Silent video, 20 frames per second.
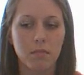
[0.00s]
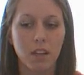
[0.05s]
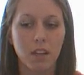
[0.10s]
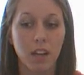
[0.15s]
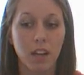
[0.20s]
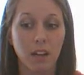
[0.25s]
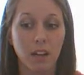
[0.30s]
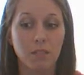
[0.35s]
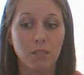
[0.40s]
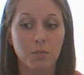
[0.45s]
and
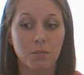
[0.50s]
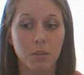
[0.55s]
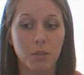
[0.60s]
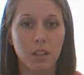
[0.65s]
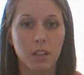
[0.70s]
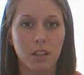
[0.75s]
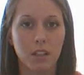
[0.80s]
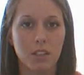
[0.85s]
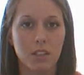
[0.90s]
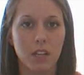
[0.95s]
I'd
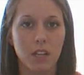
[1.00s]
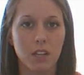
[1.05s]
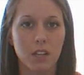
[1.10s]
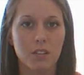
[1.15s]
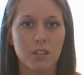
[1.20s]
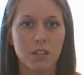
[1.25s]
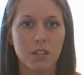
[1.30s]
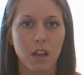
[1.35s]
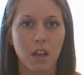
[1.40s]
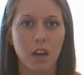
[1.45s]
really
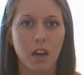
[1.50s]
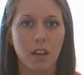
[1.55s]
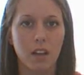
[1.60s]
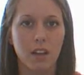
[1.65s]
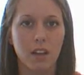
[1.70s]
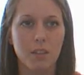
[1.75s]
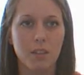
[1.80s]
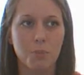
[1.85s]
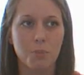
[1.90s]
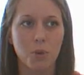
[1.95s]
changed a lot at
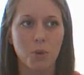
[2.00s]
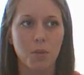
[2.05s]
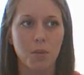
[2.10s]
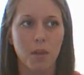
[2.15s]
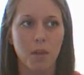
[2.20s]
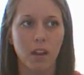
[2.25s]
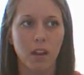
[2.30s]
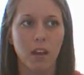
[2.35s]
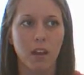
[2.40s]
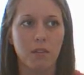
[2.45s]
that point in
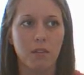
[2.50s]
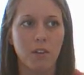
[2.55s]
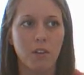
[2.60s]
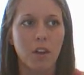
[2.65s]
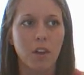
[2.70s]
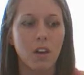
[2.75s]
my life